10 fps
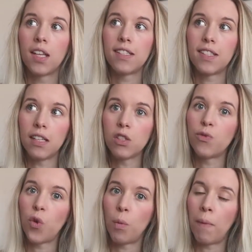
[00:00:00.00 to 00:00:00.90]
Since
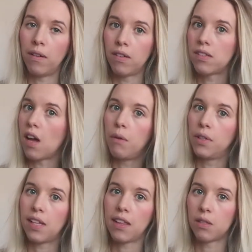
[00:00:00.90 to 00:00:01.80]
4 months, I
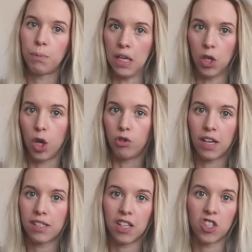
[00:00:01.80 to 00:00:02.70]
would say there's been no
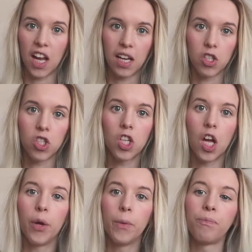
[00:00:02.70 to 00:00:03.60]
drastic change.
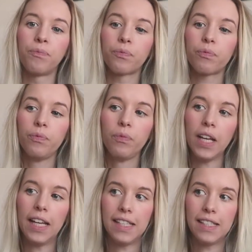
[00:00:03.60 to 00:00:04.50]
So
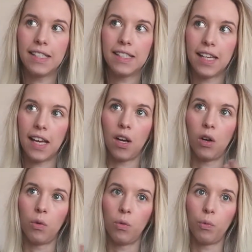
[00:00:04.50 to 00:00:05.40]

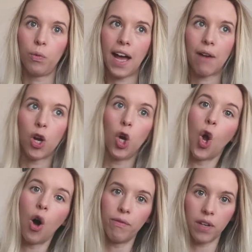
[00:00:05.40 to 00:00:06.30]
we have a
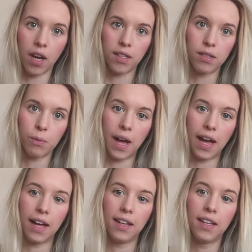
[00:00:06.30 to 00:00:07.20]
lot of nights
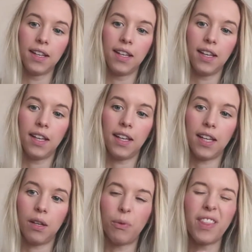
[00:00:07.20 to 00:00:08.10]
where
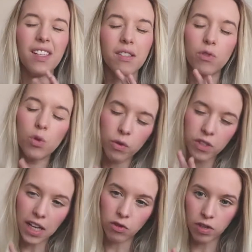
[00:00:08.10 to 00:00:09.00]
things have sort
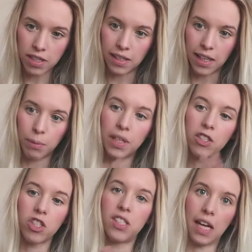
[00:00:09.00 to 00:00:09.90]
of changed recently, but
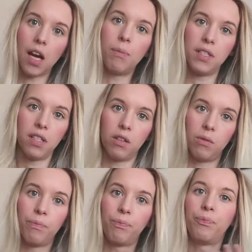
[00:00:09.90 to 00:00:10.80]
let's just say up
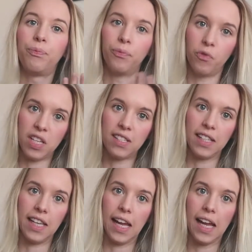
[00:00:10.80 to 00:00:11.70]
until
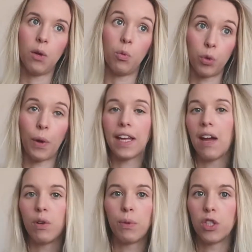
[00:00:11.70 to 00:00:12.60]
recently, he would wake
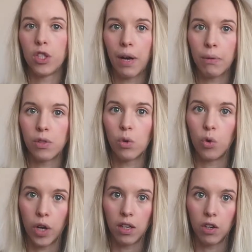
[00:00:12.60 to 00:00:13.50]
every 1 to 2 hours
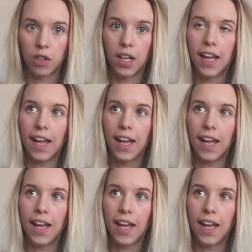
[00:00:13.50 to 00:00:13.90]
all night long.